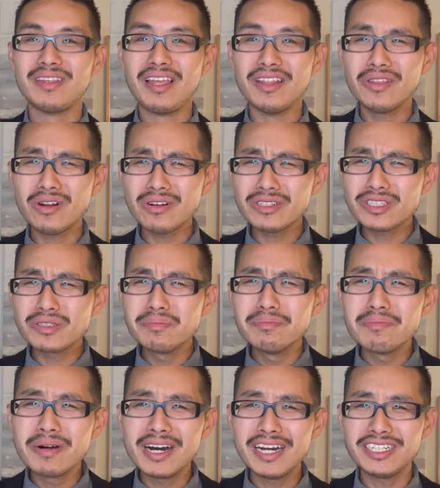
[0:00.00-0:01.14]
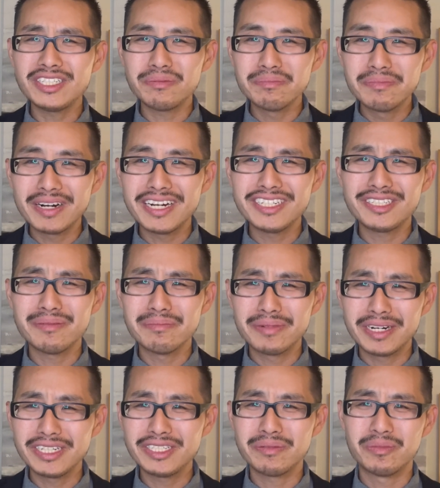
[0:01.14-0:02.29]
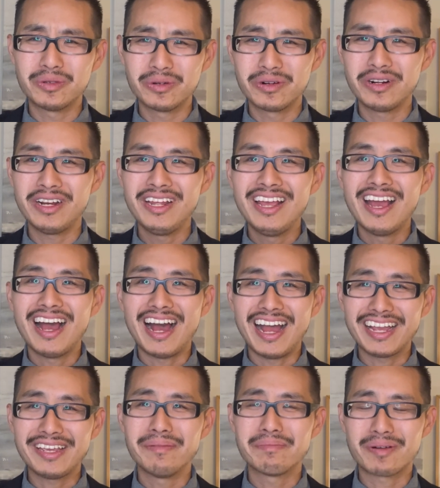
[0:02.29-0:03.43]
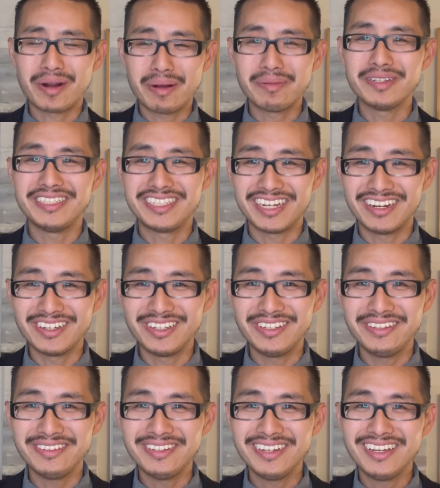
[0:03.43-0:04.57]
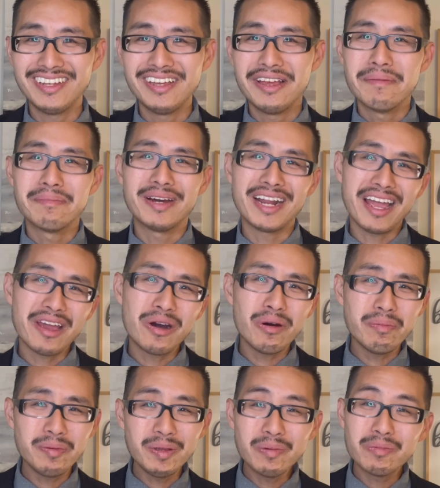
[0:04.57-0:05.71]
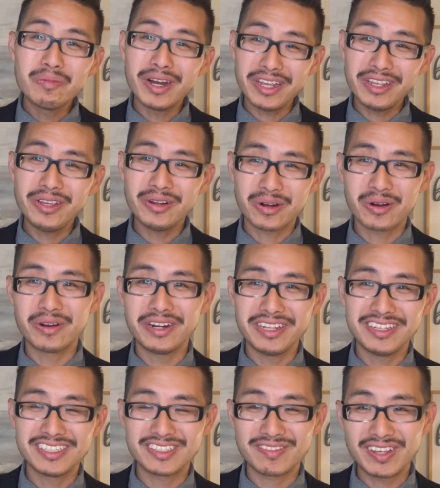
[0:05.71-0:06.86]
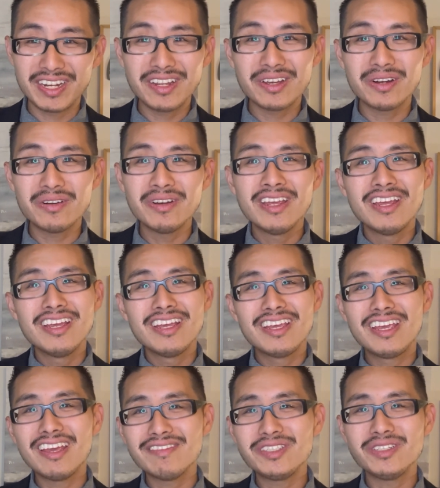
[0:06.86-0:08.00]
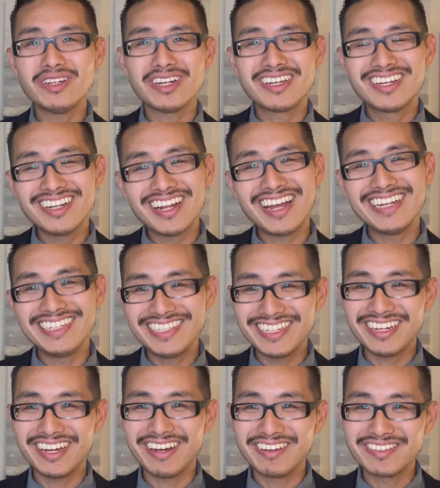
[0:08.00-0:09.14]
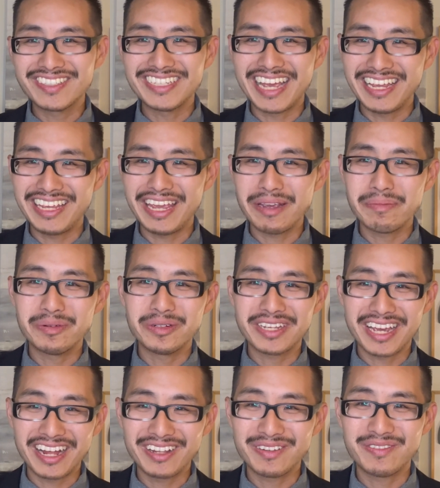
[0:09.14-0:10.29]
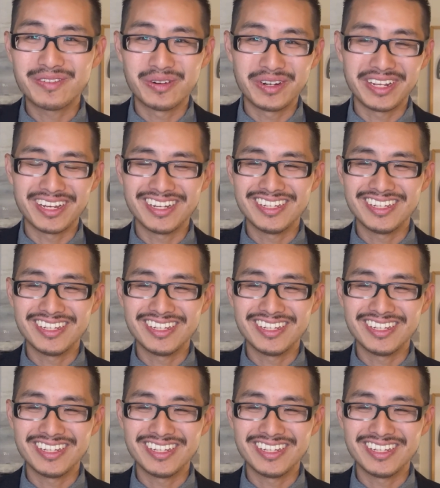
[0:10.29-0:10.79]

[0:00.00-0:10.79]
There's much more I can probably tell you, but I hope what you heard in this video gives you a good idea of San Gabriel, California.